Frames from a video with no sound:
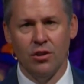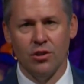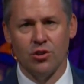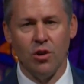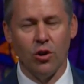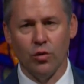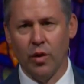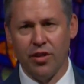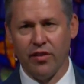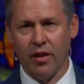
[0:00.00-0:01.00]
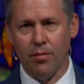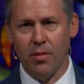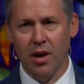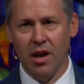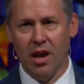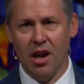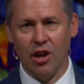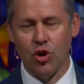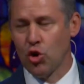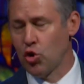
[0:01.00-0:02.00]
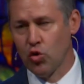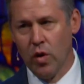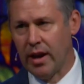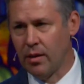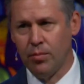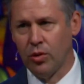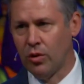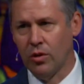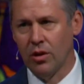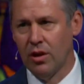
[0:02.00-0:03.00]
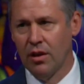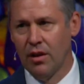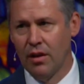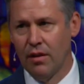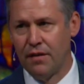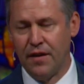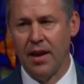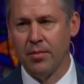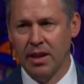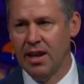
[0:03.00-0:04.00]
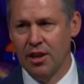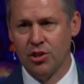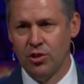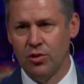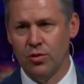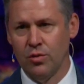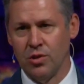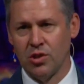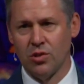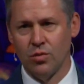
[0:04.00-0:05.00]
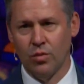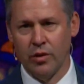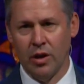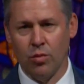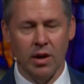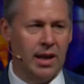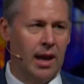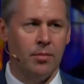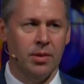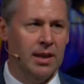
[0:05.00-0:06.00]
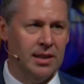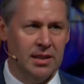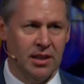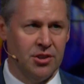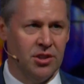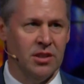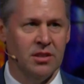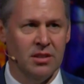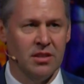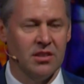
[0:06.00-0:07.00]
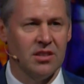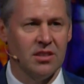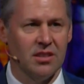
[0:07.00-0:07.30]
Struggled with some incredible family issues where there were gambling addictions.